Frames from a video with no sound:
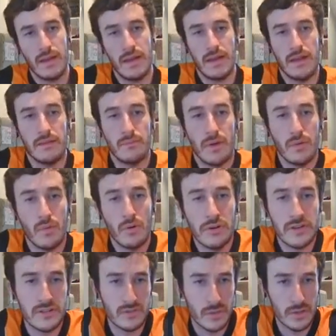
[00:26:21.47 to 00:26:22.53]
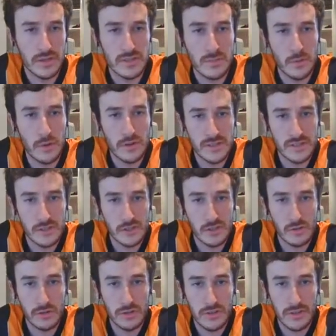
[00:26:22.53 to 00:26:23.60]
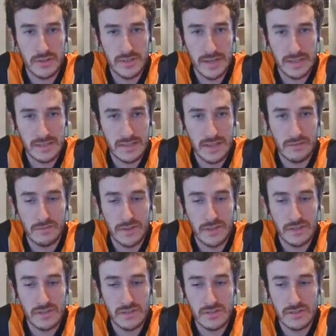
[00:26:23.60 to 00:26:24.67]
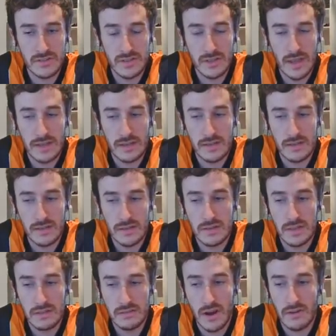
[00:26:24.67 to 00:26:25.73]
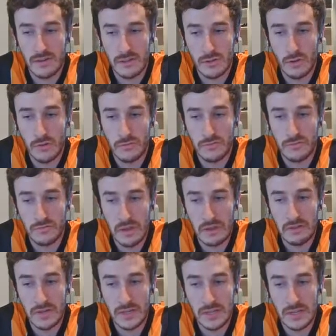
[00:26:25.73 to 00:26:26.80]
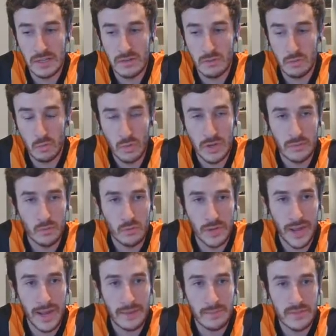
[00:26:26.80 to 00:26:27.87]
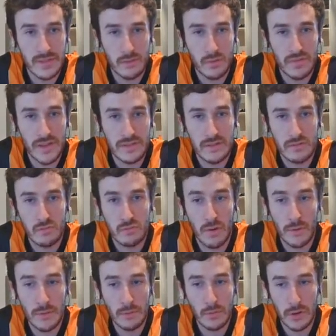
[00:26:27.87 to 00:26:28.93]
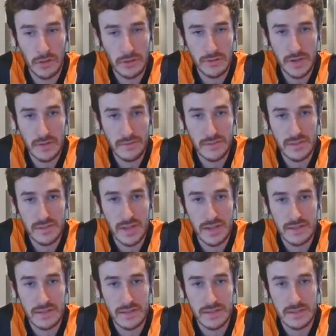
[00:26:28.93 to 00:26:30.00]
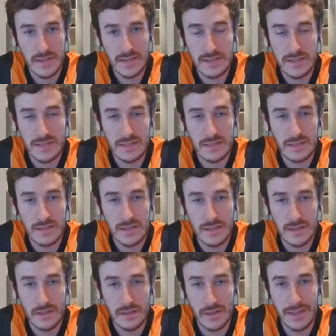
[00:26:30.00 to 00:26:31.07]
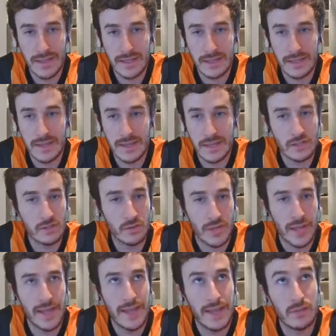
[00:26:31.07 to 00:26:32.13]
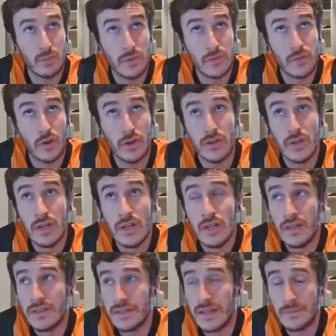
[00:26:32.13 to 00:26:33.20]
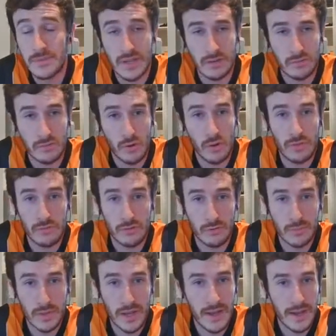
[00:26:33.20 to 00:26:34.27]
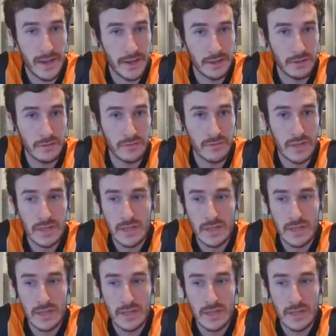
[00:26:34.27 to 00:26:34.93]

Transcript: and my worry as well, I suppose, is you look at these next 10 fixtures and there are a lot of very winnable games. Like we've had probably one of the toughest starts of the season in the league, and then you look ahead and we've got teams like Rotherham, Cardiff,